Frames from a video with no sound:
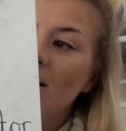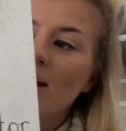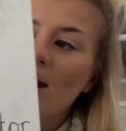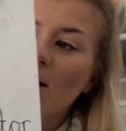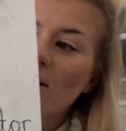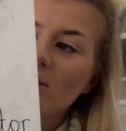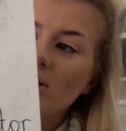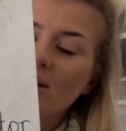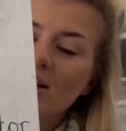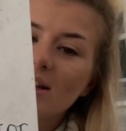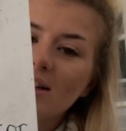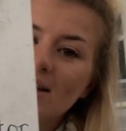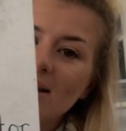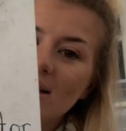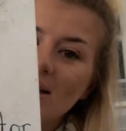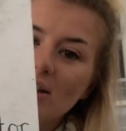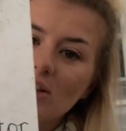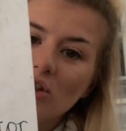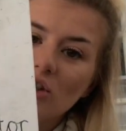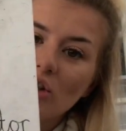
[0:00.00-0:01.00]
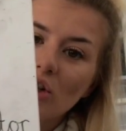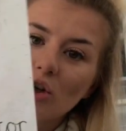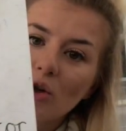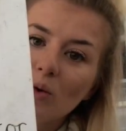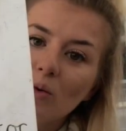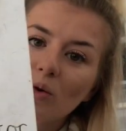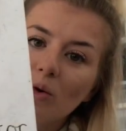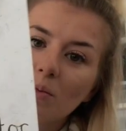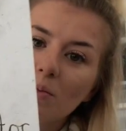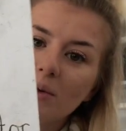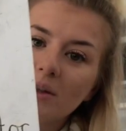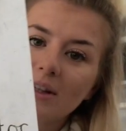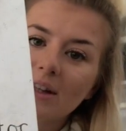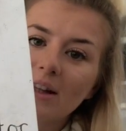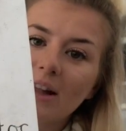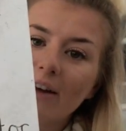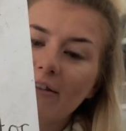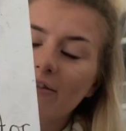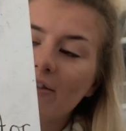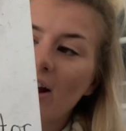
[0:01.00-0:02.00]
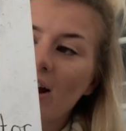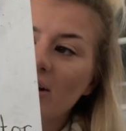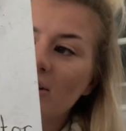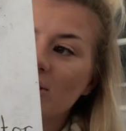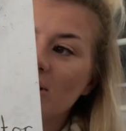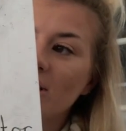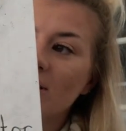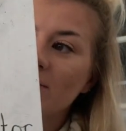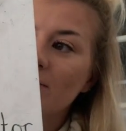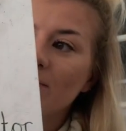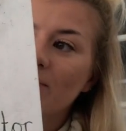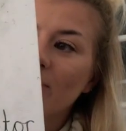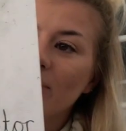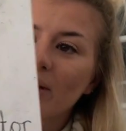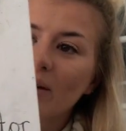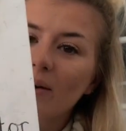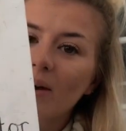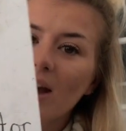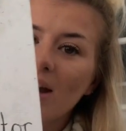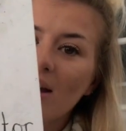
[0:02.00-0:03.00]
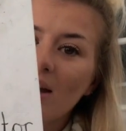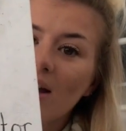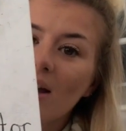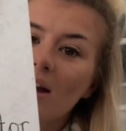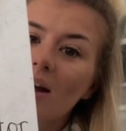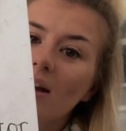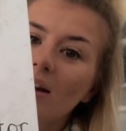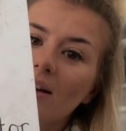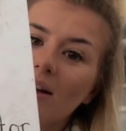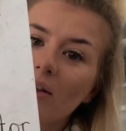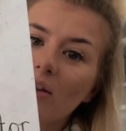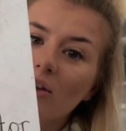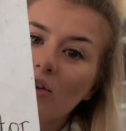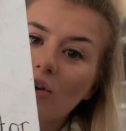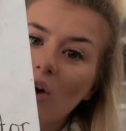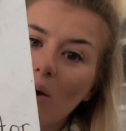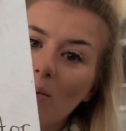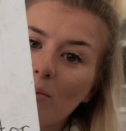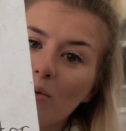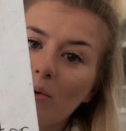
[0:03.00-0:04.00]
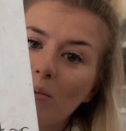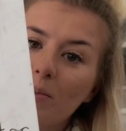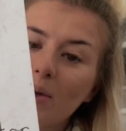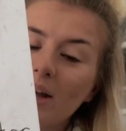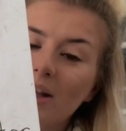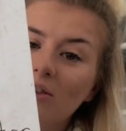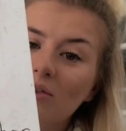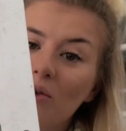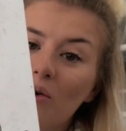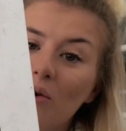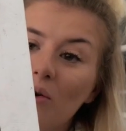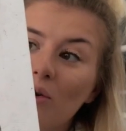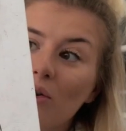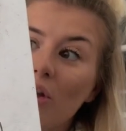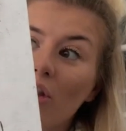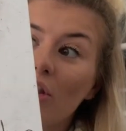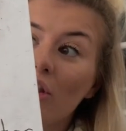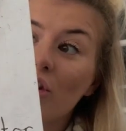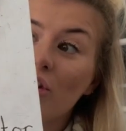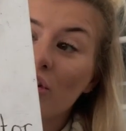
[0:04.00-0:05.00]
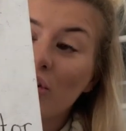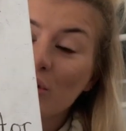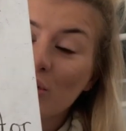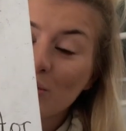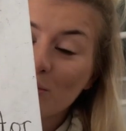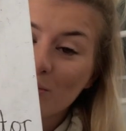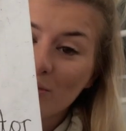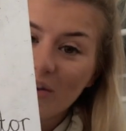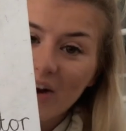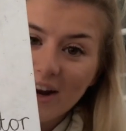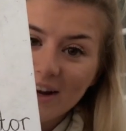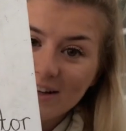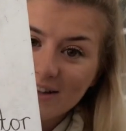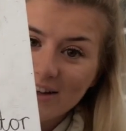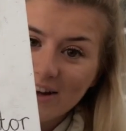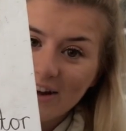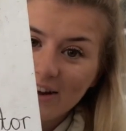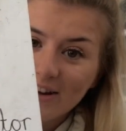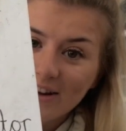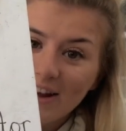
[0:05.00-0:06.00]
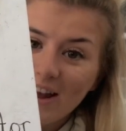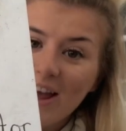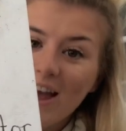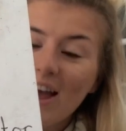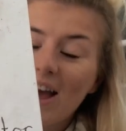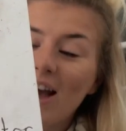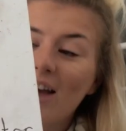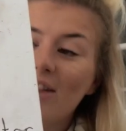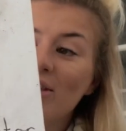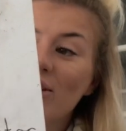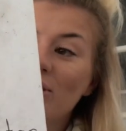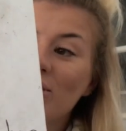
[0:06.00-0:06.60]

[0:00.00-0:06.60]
Now as you can see there's two numbers in that fraction. Okay, now the top number is called the numerator, and the